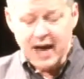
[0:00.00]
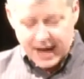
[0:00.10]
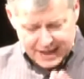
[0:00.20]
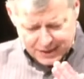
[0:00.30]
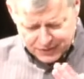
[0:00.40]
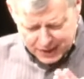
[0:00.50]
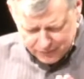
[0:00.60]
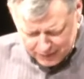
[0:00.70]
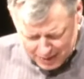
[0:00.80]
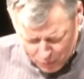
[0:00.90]
I can't think
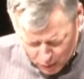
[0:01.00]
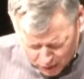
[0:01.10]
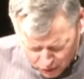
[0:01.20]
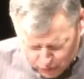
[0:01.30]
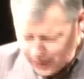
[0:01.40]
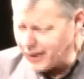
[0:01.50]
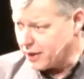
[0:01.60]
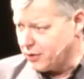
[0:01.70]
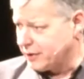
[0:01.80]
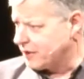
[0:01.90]
of any more
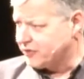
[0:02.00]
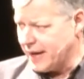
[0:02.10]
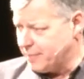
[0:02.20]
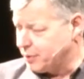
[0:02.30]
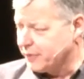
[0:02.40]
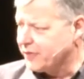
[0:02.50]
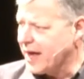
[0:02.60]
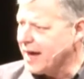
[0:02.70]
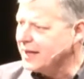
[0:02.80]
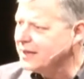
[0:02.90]
critical example of
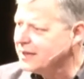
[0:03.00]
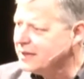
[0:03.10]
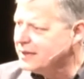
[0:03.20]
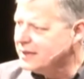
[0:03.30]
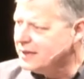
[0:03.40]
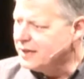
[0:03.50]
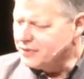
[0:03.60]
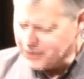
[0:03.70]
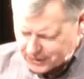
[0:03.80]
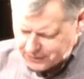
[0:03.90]
that
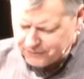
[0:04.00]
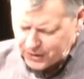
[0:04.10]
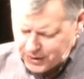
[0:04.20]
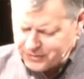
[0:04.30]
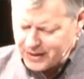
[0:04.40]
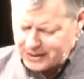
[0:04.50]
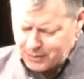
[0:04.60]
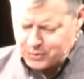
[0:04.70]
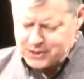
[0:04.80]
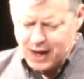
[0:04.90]
than the very thing that
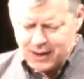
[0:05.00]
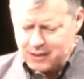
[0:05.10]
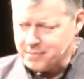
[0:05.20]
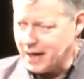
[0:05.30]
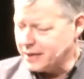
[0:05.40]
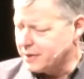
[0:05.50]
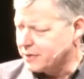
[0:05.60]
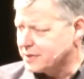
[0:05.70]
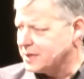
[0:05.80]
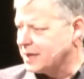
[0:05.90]
we're talking about
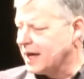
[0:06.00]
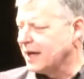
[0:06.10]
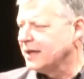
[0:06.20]
here today.